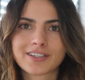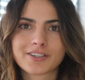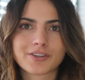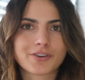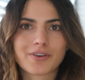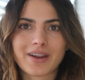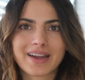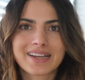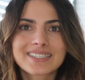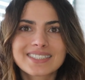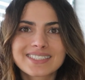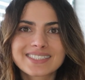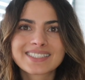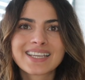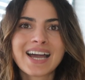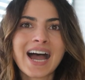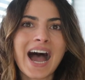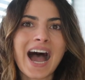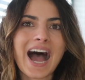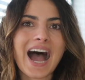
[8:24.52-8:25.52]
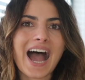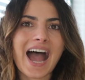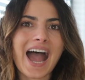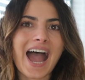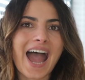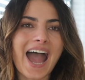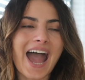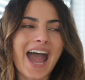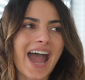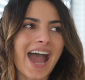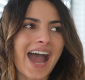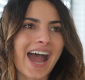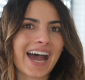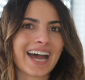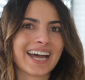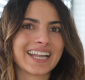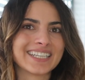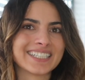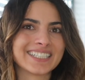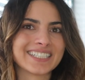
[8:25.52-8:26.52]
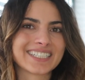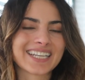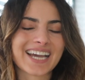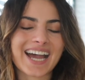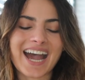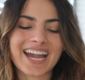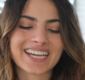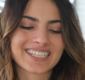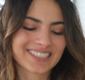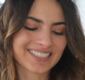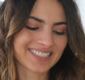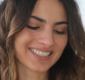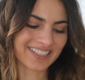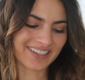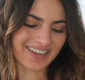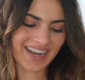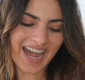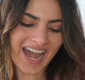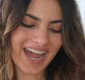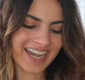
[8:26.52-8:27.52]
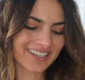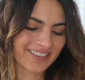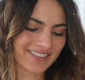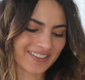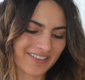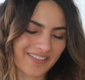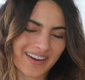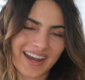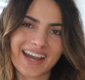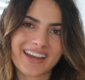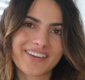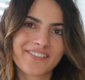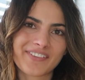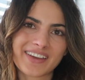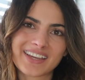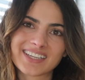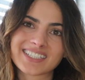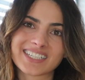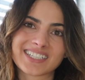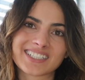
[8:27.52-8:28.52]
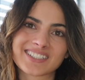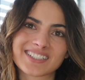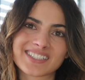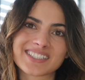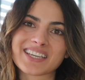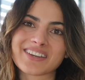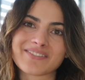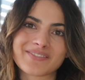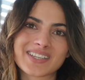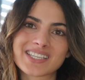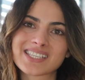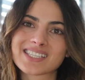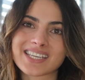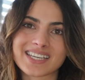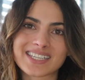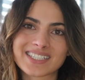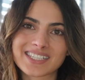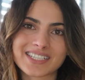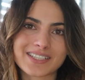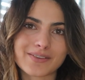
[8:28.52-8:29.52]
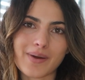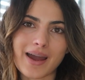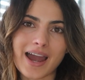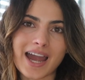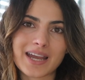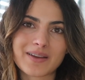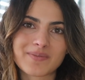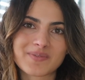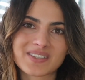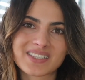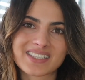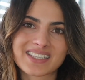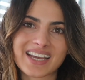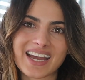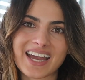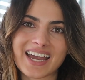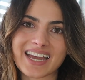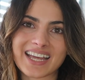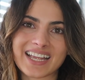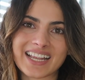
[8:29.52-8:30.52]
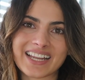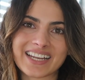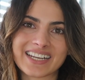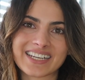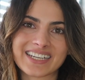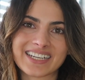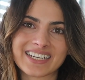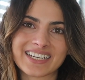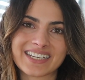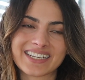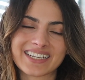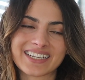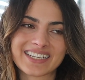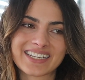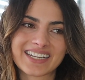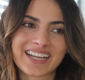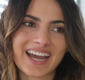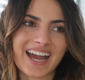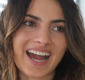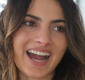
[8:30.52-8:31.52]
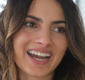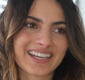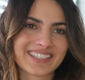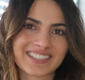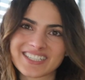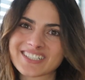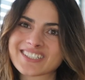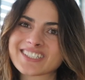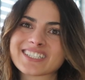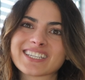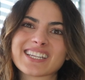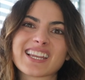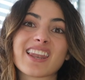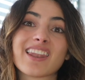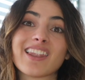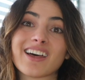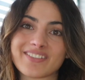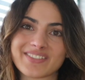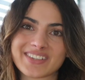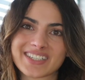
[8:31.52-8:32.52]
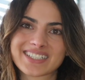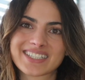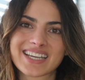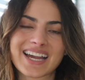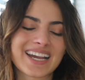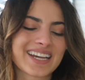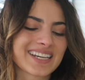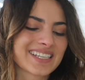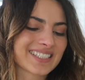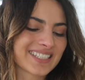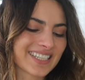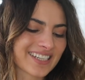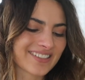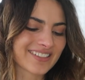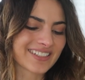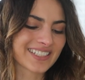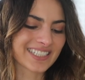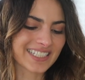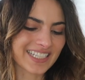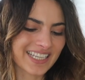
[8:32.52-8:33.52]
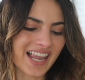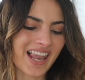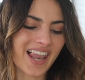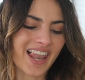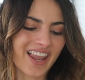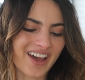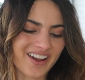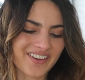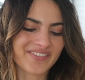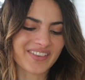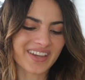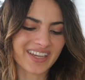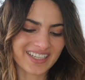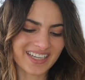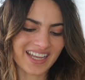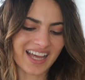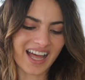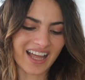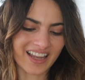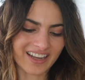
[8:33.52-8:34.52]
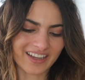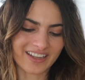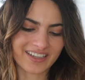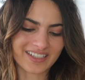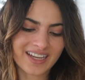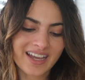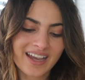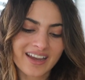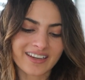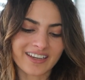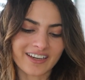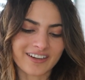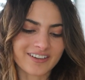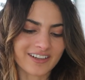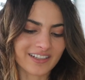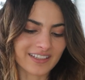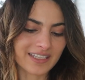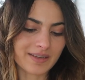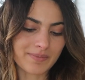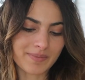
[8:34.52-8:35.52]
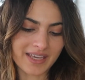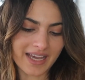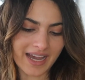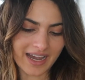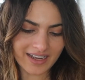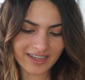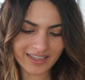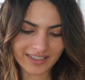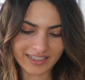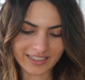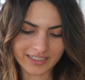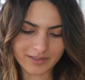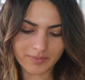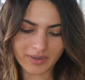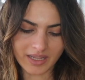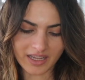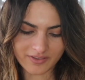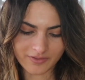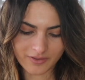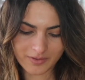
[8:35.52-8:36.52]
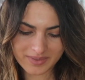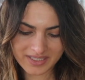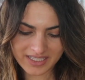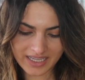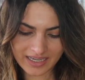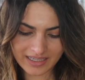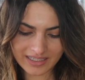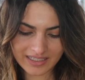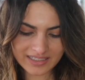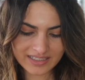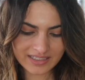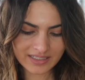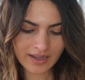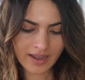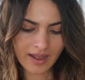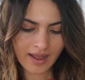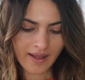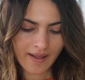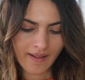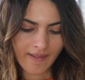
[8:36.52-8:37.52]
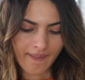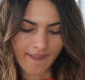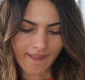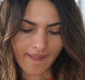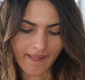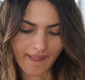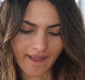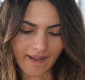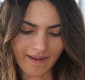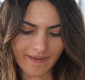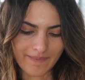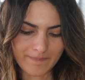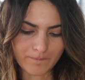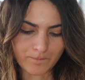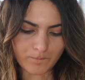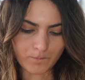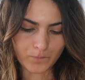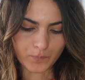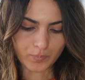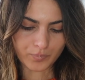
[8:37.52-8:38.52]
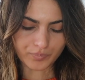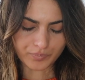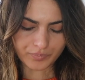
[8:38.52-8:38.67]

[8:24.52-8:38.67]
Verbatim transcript: dress, and I don't know, I think they just give me 60s vibes, and I secretly love it. I secretly love it a lot. They are called the Bianca leather platform sandals. Yeah,